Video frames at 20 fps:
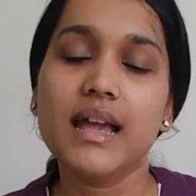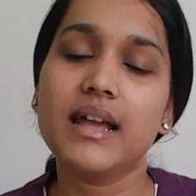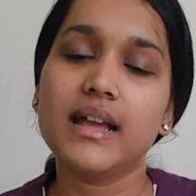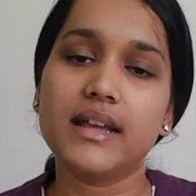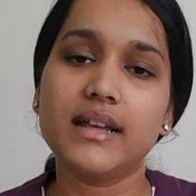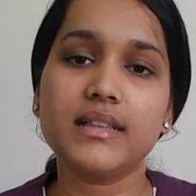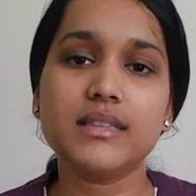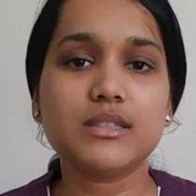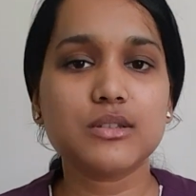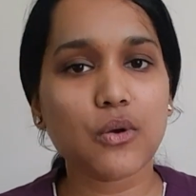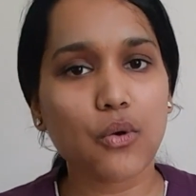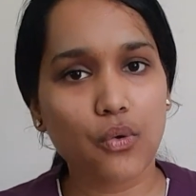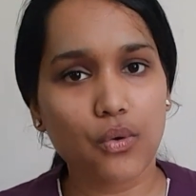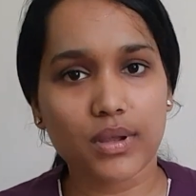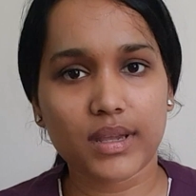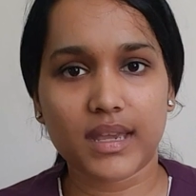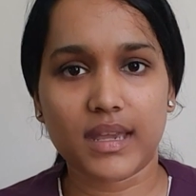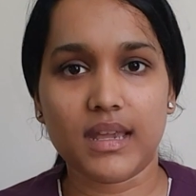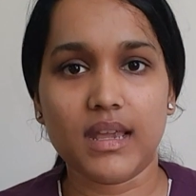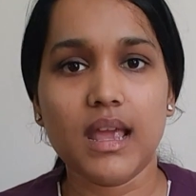it's
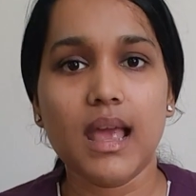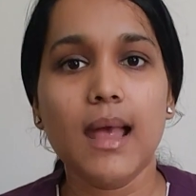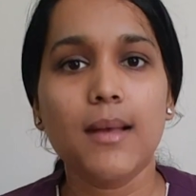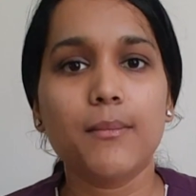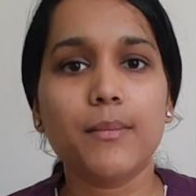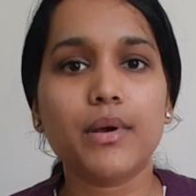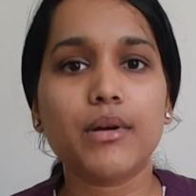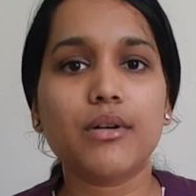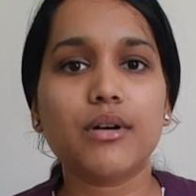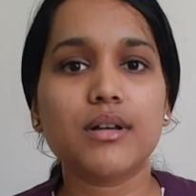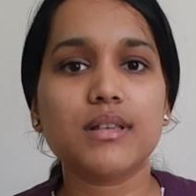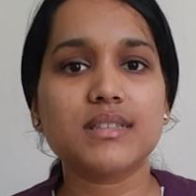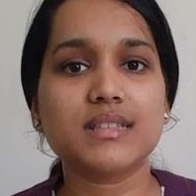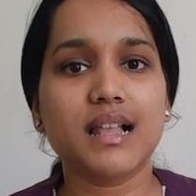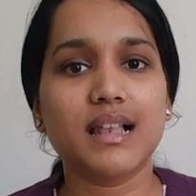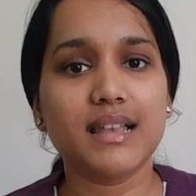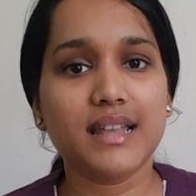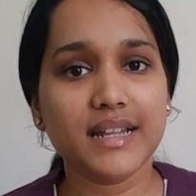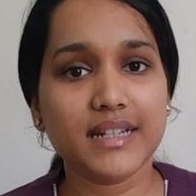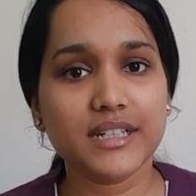okay, because
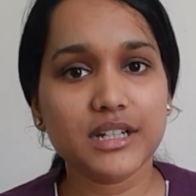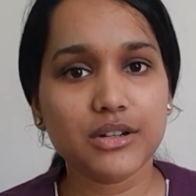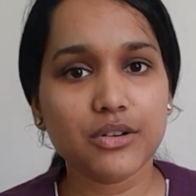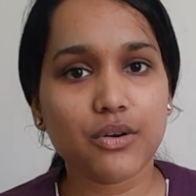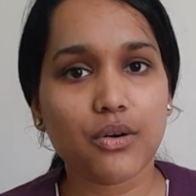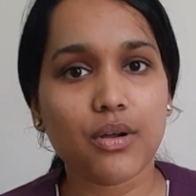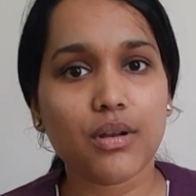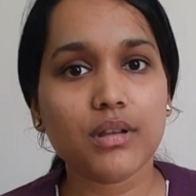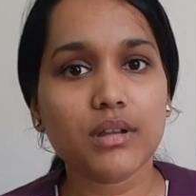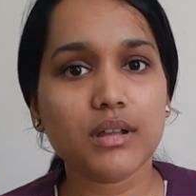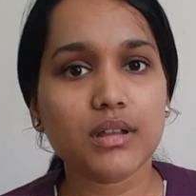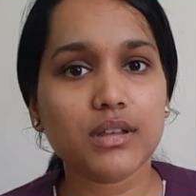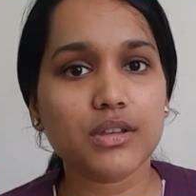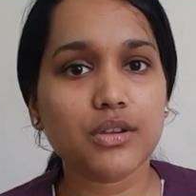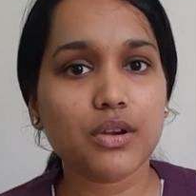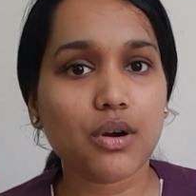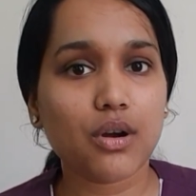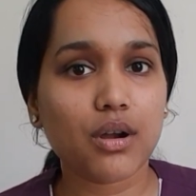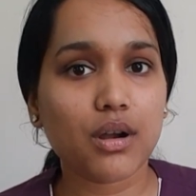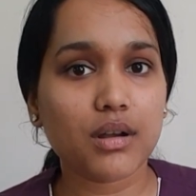later on
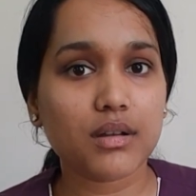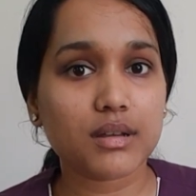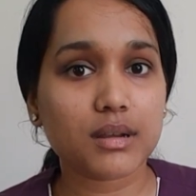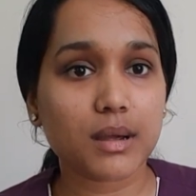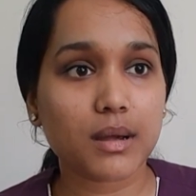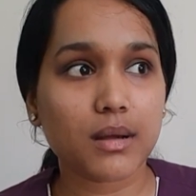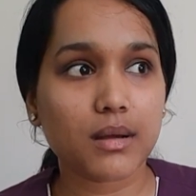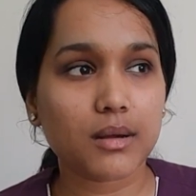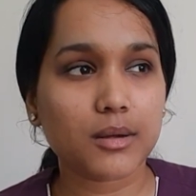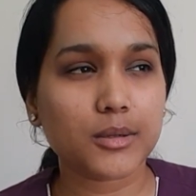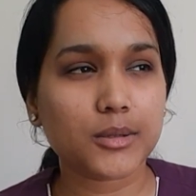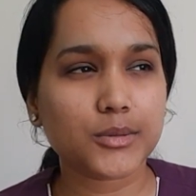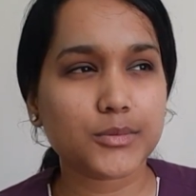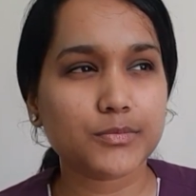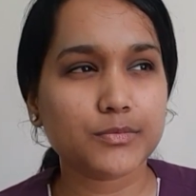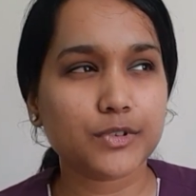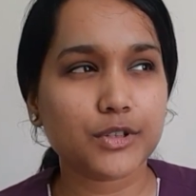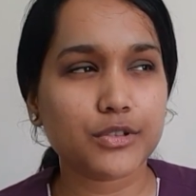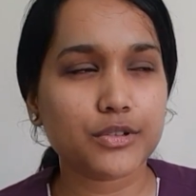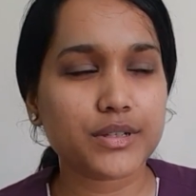your
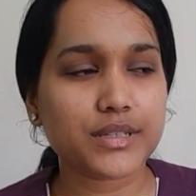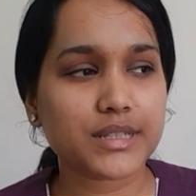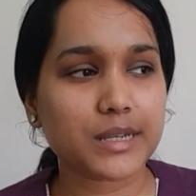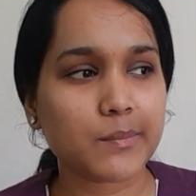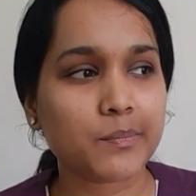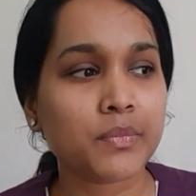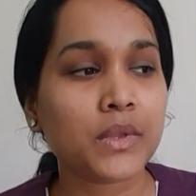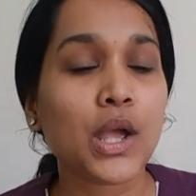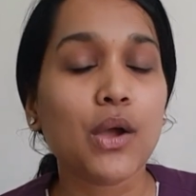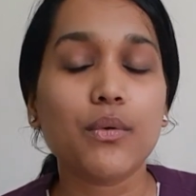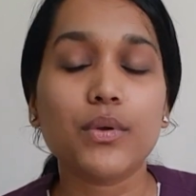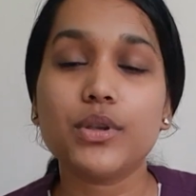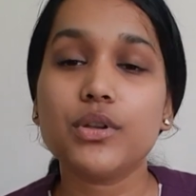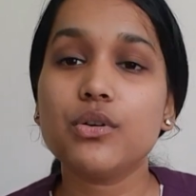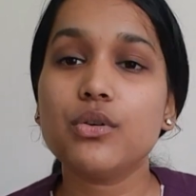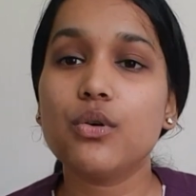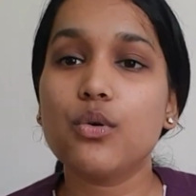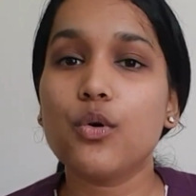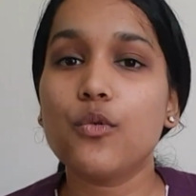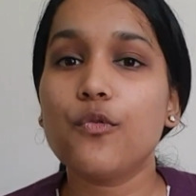when you
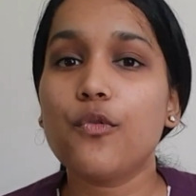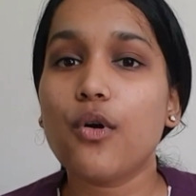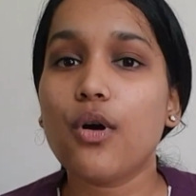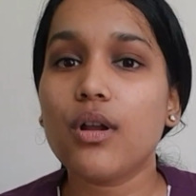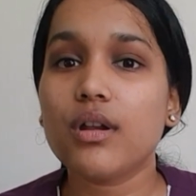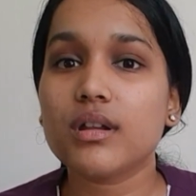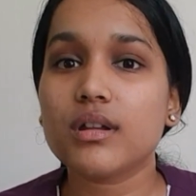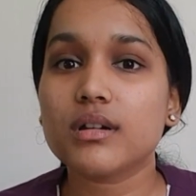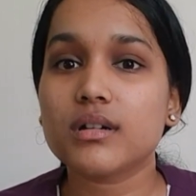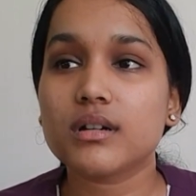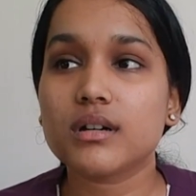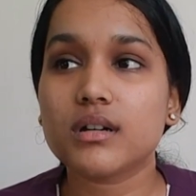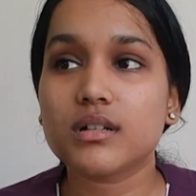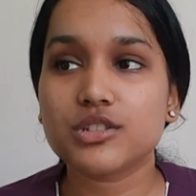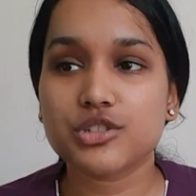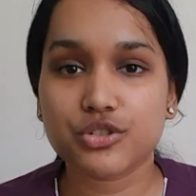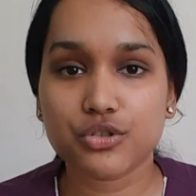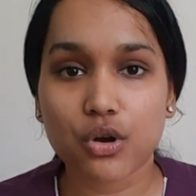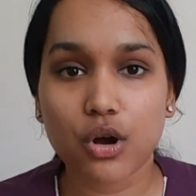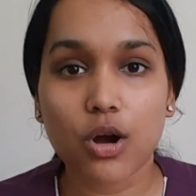go for a
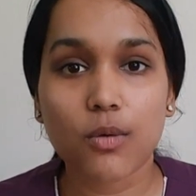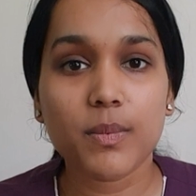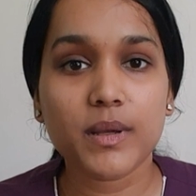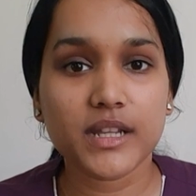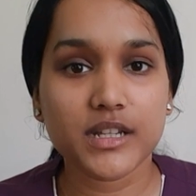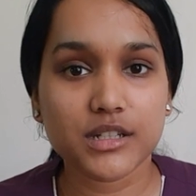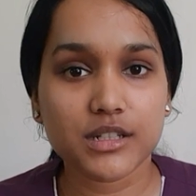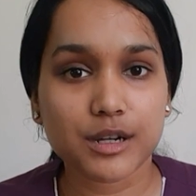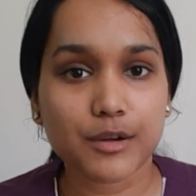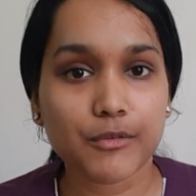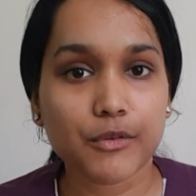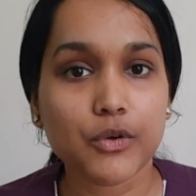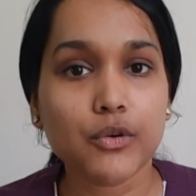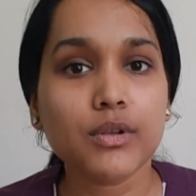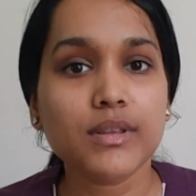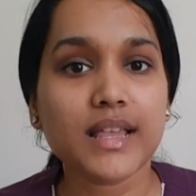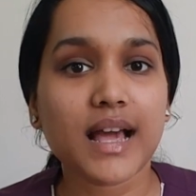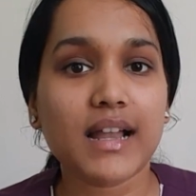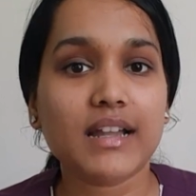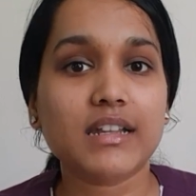job interview,
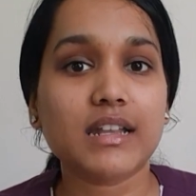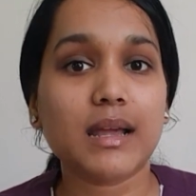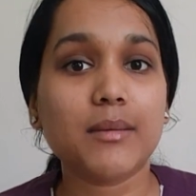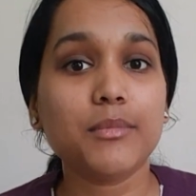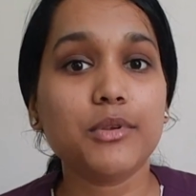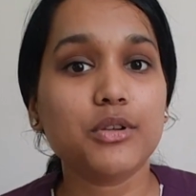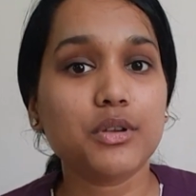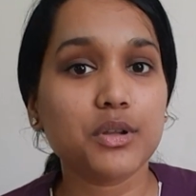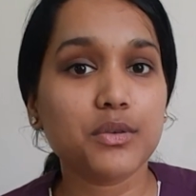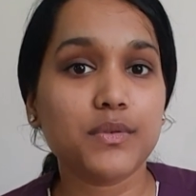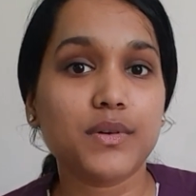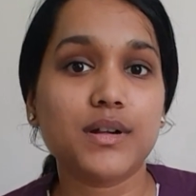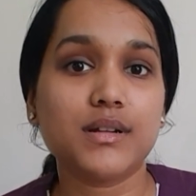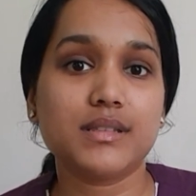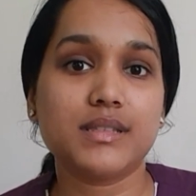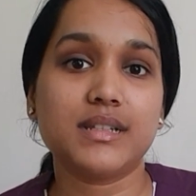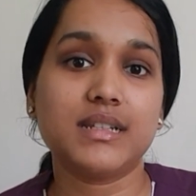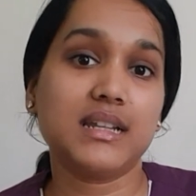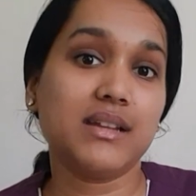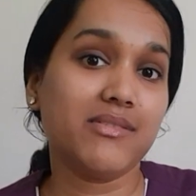that time
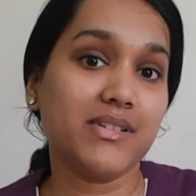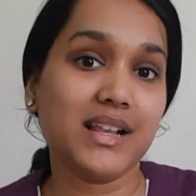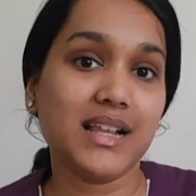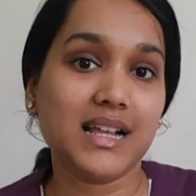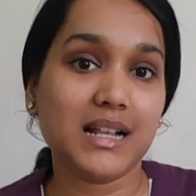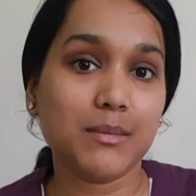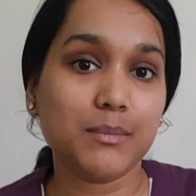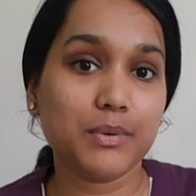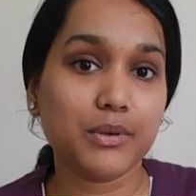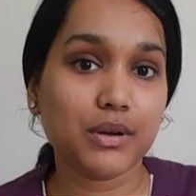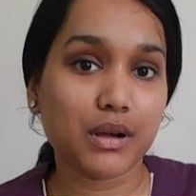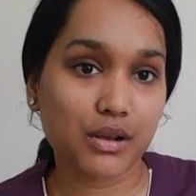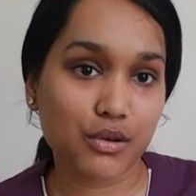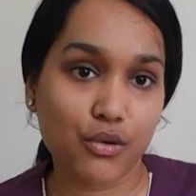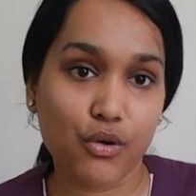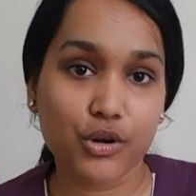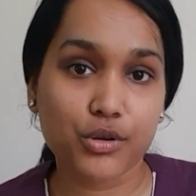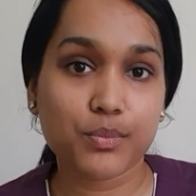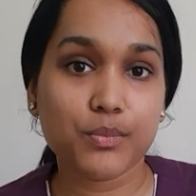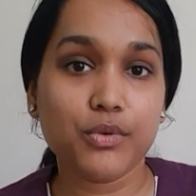university will help you a
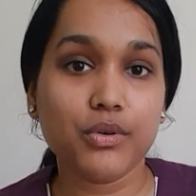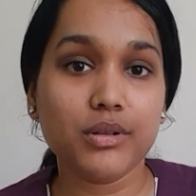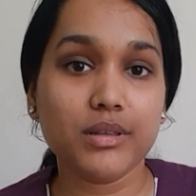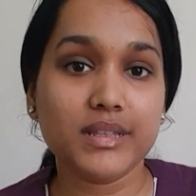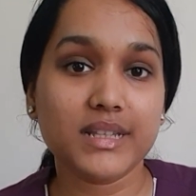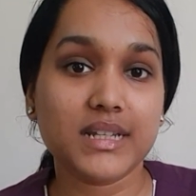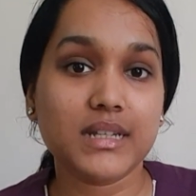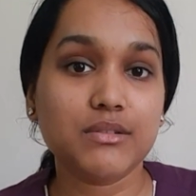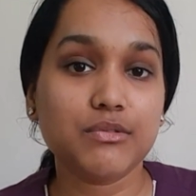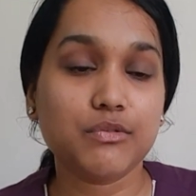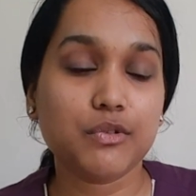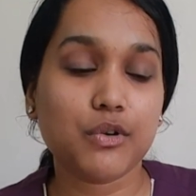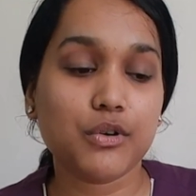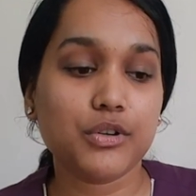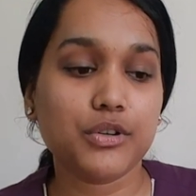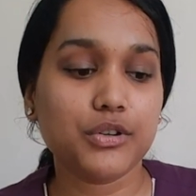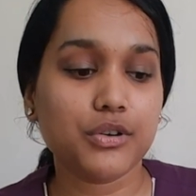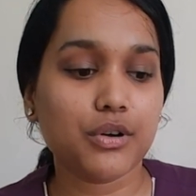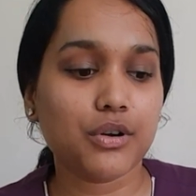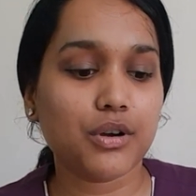lot more than
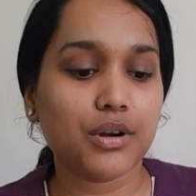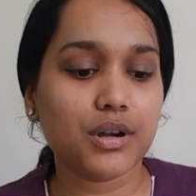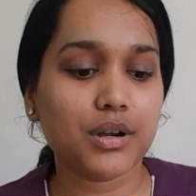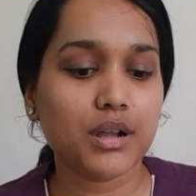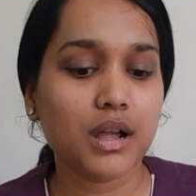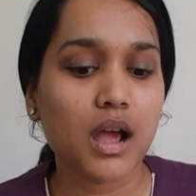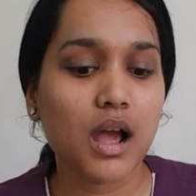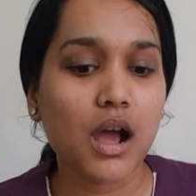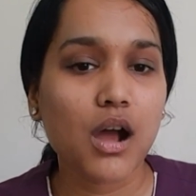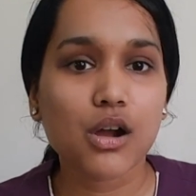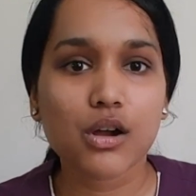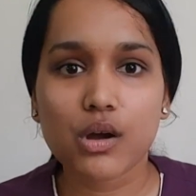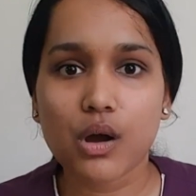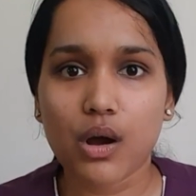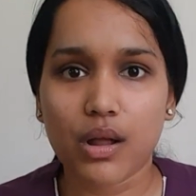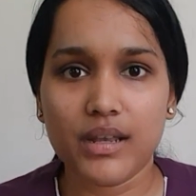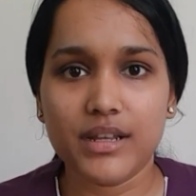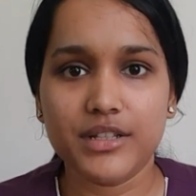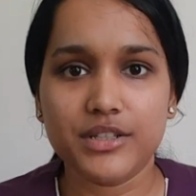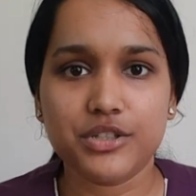what your
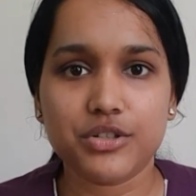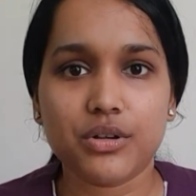college.